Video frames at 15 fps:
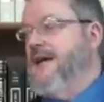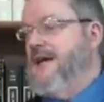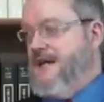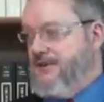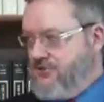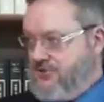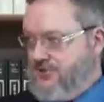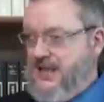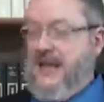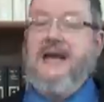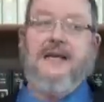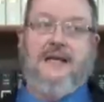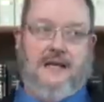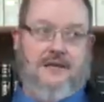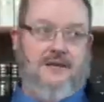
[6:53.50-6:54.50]
is
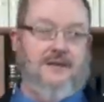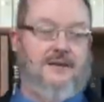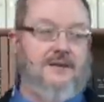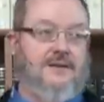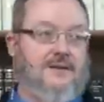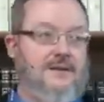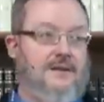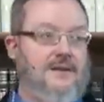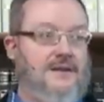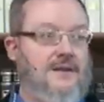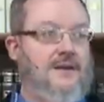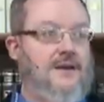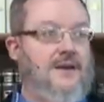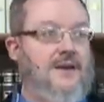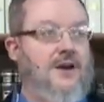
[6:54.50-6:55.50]
stating
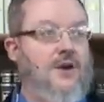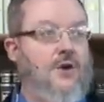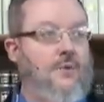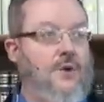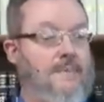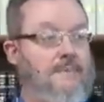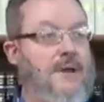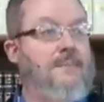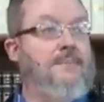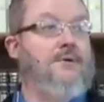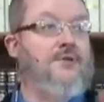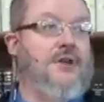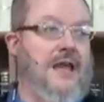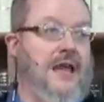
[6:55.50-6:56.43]
remember the